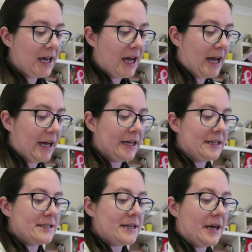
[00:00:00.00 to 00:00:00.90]

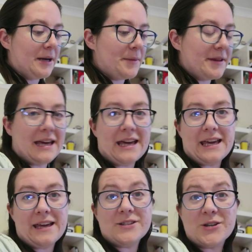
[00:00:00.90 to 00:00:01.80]
And
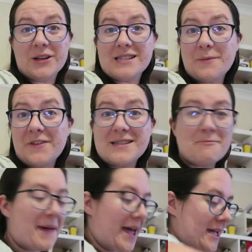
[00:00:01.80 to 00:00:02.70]
they took some of his
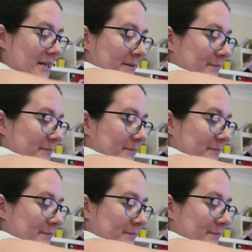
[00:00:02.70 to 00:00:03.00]
mane